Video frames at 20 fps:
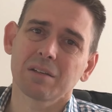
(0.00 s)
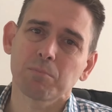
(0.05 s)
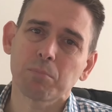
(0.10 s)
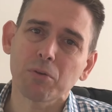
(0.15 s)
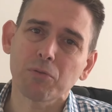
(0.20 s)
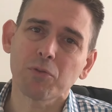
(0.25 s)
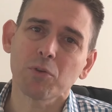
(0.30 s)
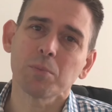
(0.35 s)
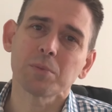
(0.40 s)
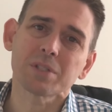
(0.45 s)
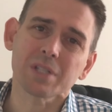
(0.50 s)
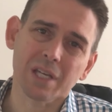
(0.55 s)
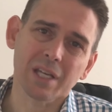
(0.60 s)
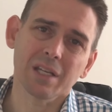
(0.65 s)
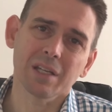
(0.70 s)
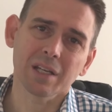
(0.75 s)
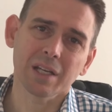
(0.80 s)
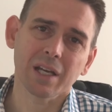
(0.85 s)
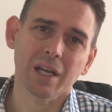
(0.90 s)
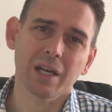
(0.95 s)
performance
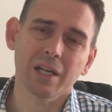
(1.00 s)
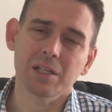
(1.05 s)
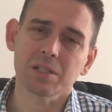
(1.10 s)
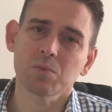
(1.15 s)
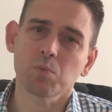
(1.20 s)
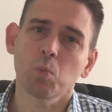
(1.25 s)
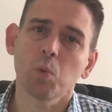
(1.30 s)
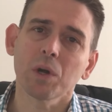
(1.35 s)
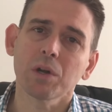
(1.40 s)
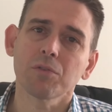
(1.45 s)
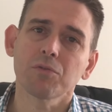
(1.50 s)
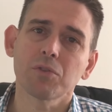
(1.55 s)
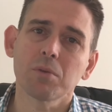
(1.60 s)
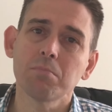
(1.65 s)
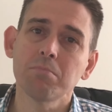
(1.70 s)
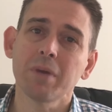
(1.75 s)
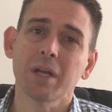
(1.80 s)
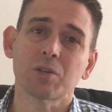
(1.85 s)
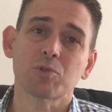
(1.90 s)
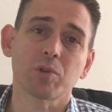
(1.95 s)
indicators, one of the
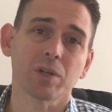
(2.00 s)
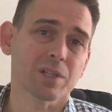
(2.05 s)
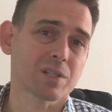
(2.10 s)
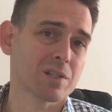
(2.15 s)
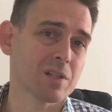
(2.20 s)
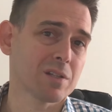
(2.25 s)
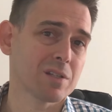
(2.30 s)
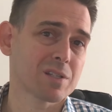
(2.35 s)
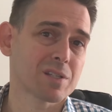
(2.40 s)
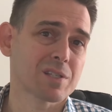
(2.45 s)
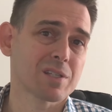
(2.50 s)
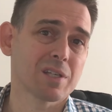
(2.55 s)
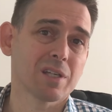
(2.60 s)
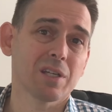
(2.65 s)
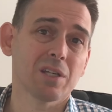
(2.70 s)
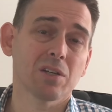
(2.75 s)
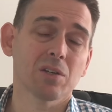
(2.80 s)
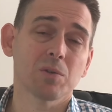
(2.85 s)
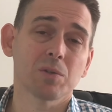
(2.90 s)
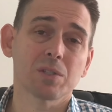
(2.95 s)
metrics that the
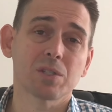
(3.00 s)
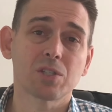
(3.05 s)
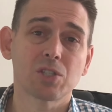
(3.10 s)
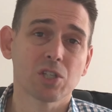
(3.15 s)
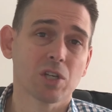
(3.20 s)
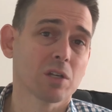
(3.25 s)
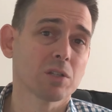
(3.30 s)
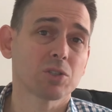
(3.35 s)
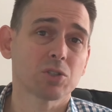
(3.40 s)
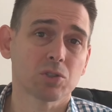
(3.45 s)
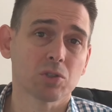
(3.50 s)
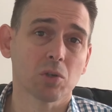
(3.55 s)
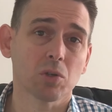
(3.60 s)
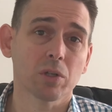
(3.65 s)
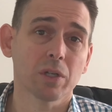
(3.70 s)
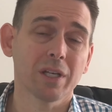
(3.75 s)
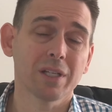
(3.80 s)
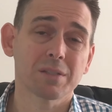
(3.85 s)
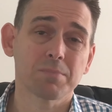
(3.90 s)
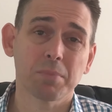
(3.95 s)
CEO is judged
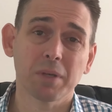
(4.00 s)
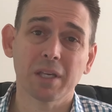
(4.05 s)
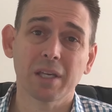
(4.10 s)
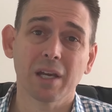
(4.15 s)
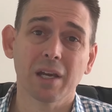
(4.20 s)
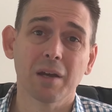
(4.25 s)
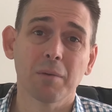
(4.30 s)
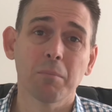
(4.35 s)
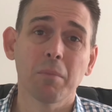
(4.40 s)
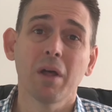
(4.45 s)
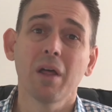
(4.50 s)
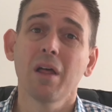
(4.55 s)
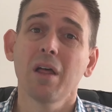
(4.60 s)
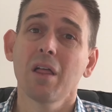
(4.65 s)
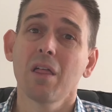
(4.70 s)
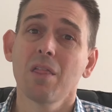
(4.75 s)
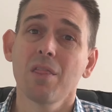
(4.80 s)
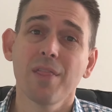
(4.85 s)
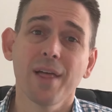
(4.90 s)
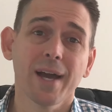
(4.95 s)
on. It's become
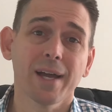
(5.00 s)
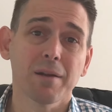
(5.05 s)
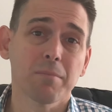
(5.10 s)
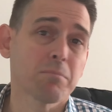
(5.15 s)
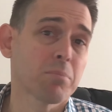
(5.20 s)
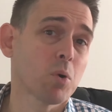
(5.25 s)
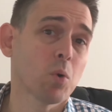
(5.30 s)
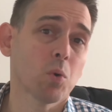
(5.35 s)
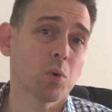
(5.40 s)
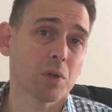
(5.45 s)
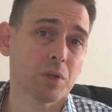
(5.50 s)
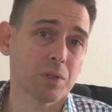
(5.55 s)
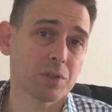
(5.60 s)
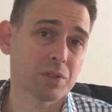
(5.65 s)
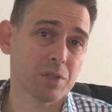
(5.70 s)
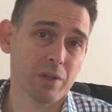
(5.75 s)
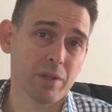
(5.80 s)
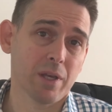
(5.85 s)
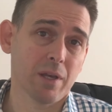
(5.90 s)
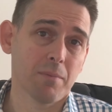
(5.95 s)
that important
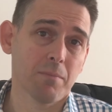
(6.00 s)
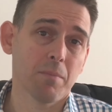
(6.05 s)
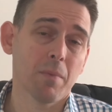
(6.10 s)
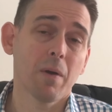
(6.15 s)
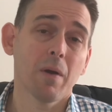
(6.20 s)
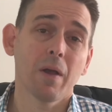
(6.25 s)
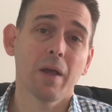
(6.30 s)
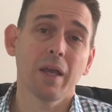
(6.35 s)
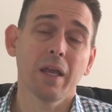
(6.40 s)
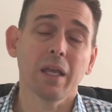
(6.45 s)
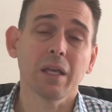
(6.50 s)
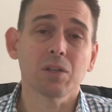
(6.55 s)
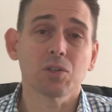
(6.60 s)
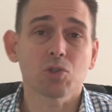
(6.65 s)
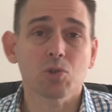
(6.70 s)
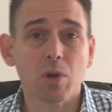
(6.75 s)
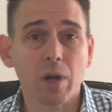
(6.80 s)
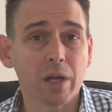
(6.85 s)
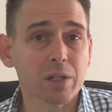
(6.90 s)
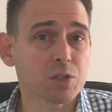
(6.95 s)
to them in
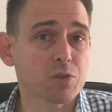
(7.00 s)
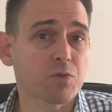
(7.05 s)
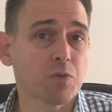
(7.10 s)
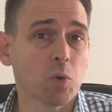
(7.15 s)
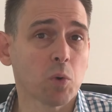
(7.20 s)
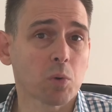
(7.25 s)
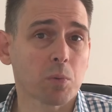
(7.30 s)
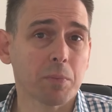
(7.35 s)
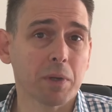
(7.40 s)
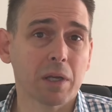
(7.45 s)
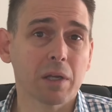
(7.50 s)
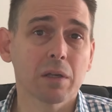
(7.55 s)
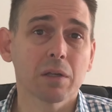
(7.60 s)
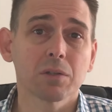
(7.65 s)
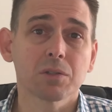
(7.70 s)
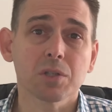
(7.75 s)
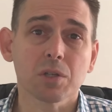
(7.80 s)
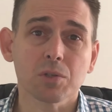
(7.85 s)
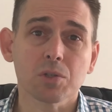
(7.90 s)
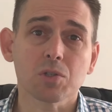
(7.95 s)
transforming
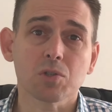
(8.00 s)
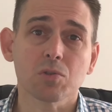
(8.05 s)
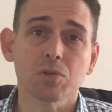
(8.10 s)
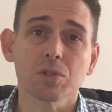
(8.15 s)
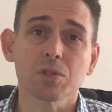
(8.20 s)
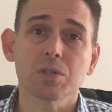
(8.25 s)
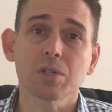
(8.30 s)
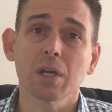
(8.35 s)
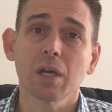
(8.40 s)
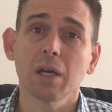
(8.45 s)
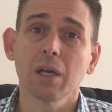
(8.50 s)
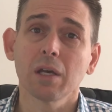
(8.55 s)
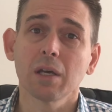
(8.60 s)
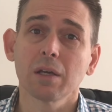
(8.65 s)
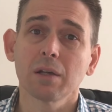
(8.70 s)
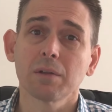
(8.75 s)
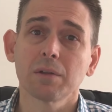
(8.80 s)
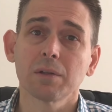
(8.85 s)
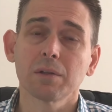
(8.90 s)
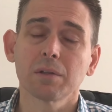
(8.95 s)
Telstra's
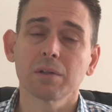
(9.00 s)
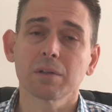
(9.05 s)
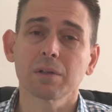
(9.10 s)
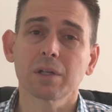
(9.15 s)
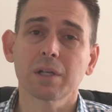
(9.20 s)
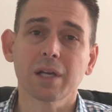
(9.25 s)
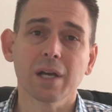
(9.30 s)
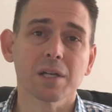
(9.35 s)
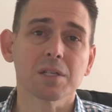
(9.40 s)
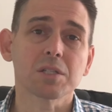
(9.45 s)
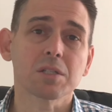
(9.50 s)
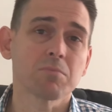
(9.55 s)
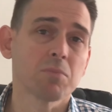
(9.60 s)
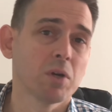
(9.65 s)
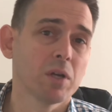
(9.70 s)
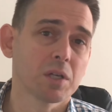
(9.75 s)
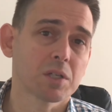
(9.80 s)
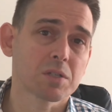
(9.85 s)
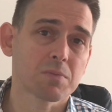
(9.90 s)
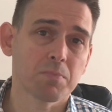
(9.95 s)

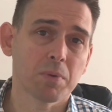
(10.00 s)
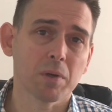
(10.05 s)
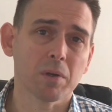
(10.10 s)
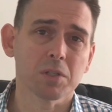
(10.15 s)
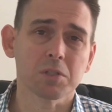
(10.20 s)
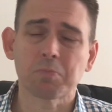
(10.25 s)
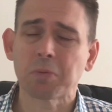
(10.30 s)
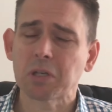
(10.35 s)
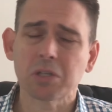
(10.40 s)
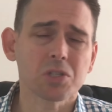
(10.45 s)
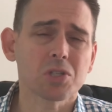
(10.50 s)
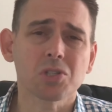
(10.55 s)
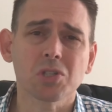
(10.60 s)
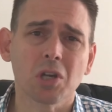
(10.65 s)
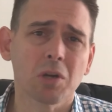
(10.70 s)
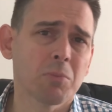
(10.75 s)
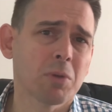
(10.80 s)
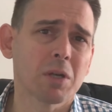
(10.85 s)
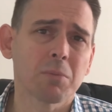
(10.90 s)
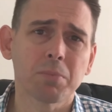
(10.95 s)
customer experience because
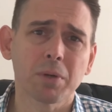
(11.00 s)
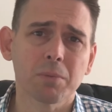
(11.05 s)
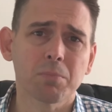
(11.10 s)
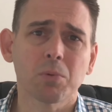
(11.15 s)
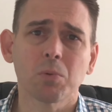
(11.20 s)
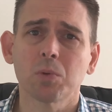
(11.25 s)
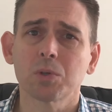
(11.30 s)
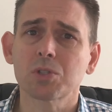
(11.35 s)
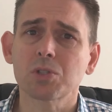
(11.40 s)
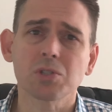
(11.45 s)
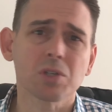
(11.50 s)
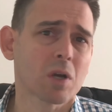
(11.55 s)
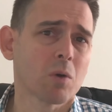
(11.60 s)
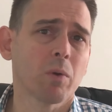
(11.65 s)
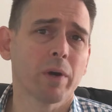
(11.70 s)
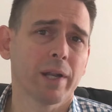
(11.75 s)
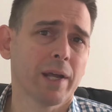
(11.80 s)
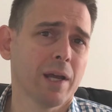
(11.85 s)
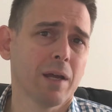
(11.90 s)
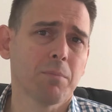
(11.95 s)
so many people were
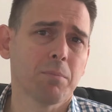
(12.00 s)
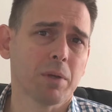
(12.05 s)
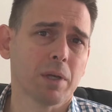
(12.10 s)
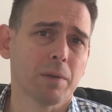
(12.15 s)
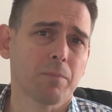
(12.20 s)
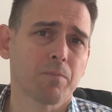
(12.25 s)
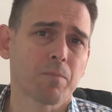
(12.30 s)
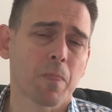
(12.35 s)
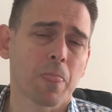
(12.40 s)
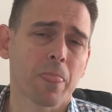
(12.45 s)
so unhappy.